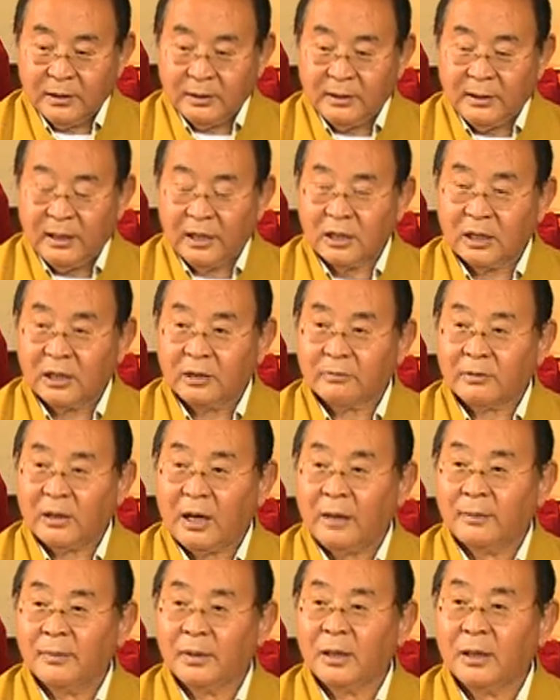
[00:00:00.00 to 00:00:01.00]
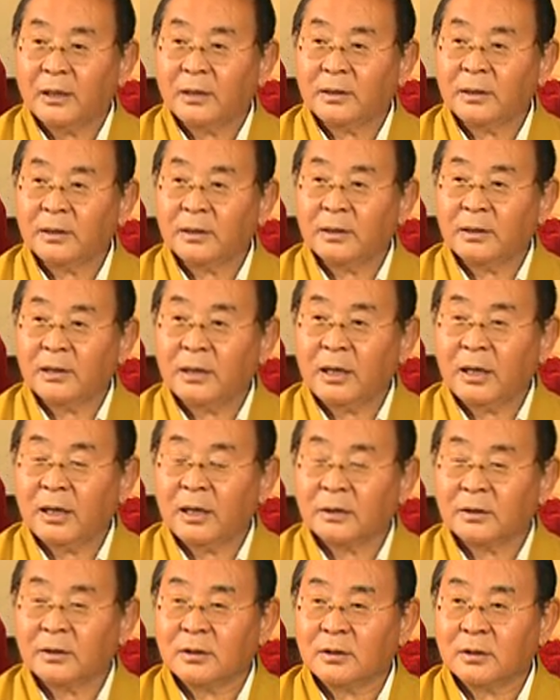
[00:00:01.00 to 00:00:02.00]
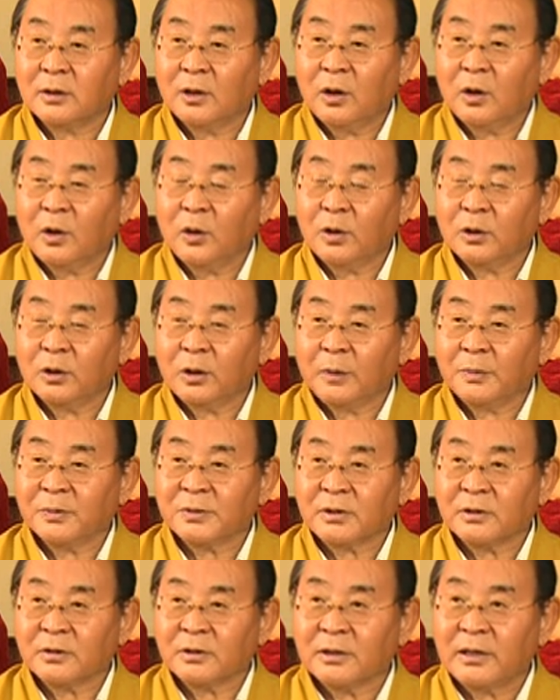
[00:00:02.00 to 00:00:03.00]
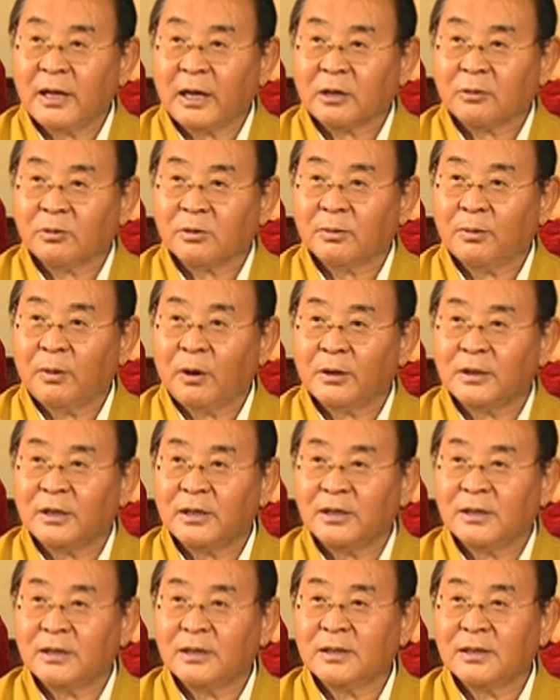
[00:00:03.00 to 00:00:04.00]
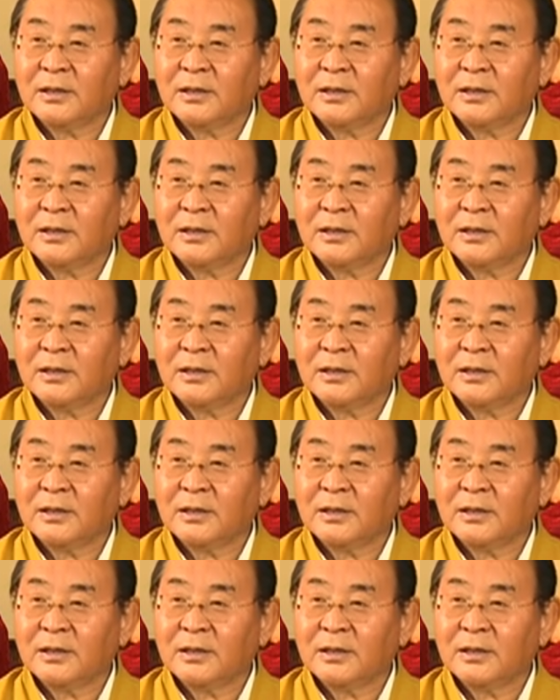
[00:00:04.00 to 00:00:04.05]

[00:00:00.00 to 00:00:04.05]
negative karma and uh, all the obstacles connected with the body.